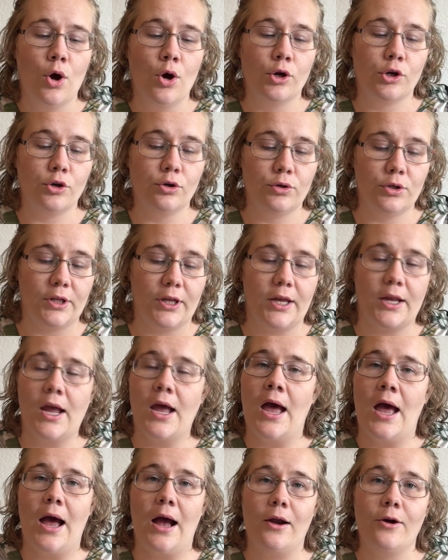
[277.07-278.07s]
Googling
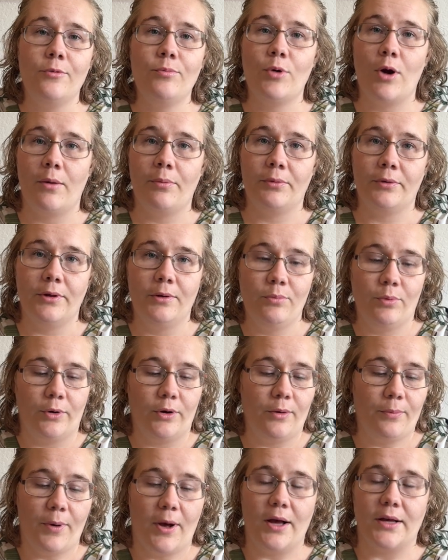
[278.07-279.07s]
how to properly
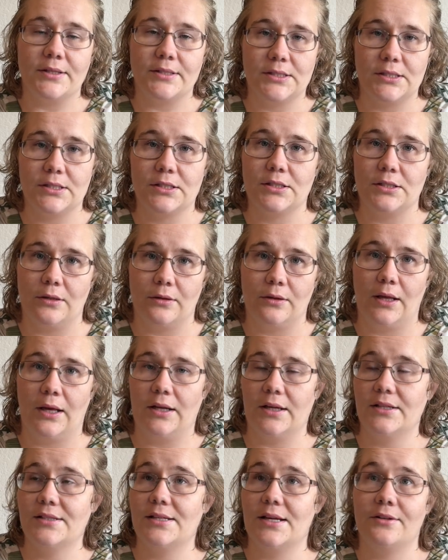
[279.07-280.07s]
boil pasta so that
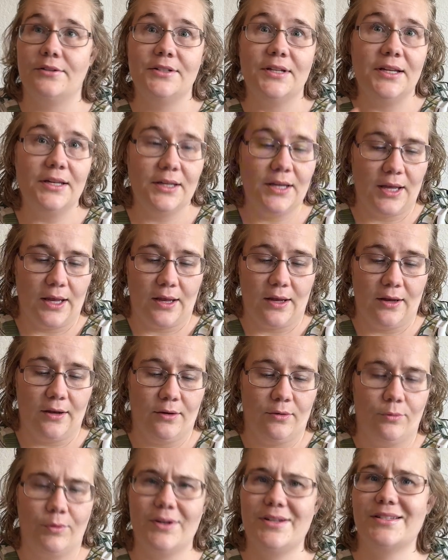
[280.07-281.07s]
it's al dente.
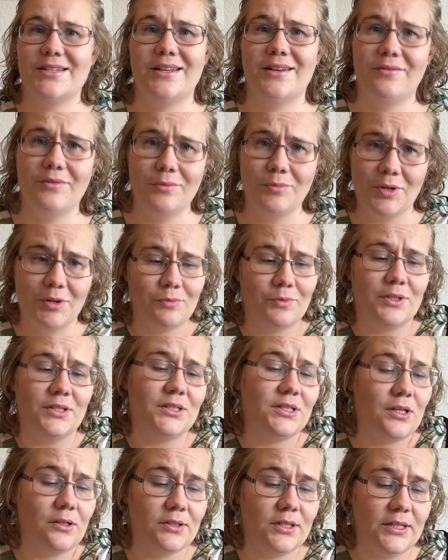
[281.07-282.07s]
What does that even mean? What's
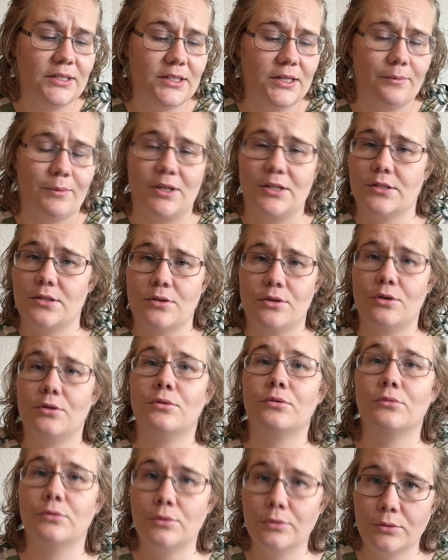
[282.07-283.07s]
al dente mean? So
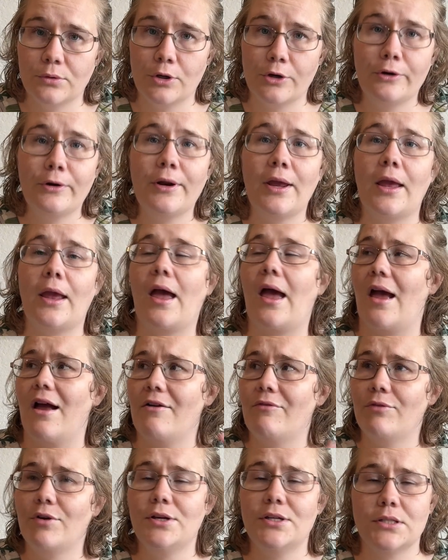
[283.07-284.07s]
you're learning
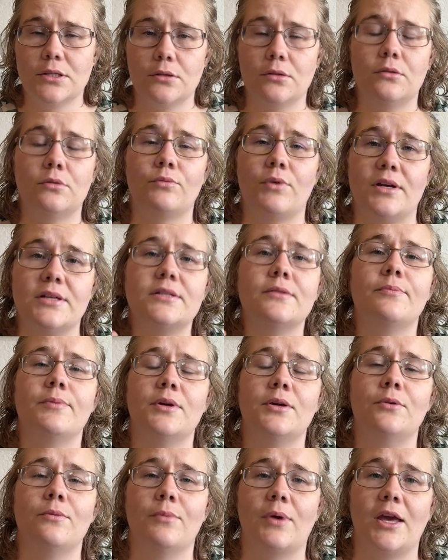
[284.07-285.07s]
every single recipe
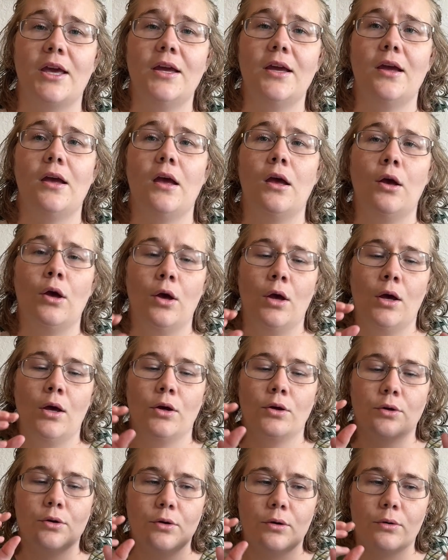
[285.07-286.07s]
you make,
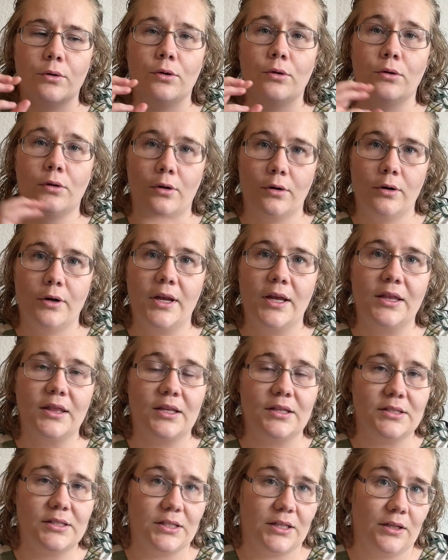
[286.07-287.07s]
you're learning the
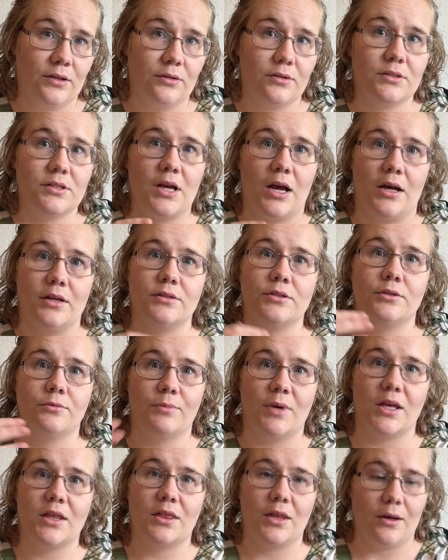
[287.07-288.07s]
skills as you
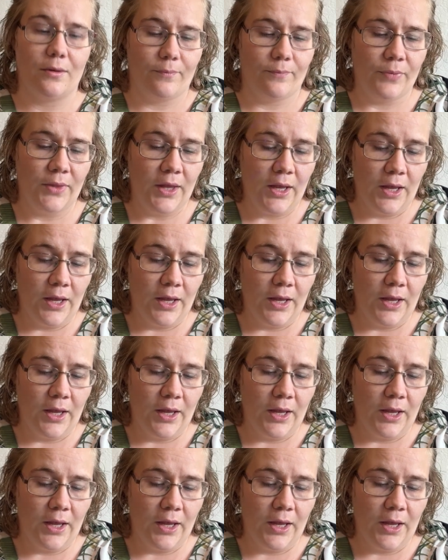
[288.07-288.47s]
make them.